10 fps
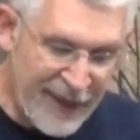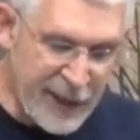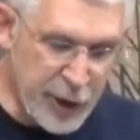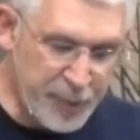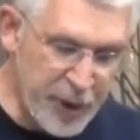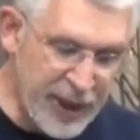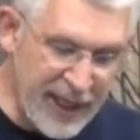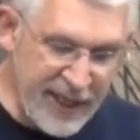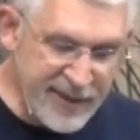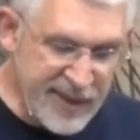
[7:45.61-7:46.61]
They shall put
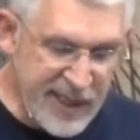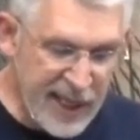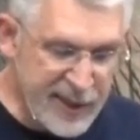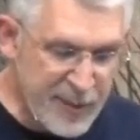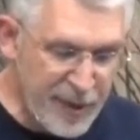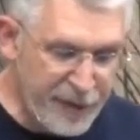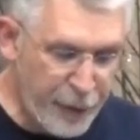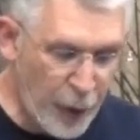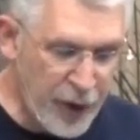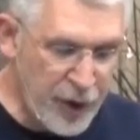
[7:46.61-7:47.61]
incense
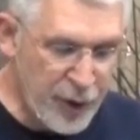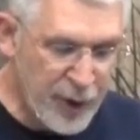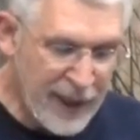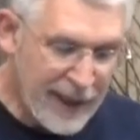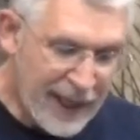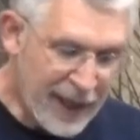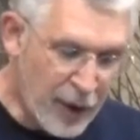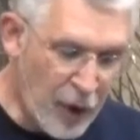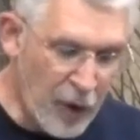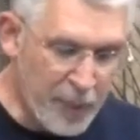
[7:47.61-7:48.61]
before you and
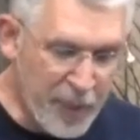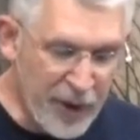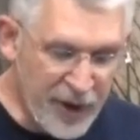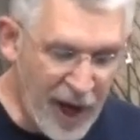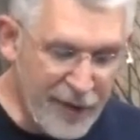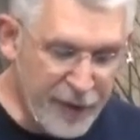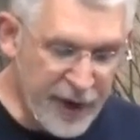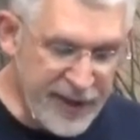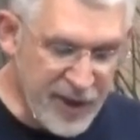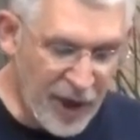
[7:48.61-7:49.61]
hold burnt
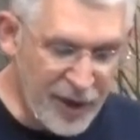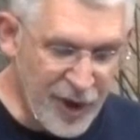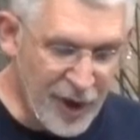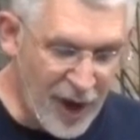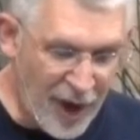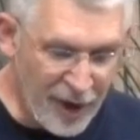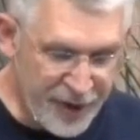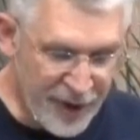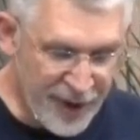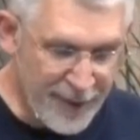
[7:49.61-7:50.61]
offerings on your
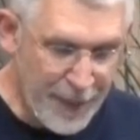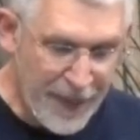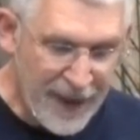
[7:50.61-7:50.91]
altar.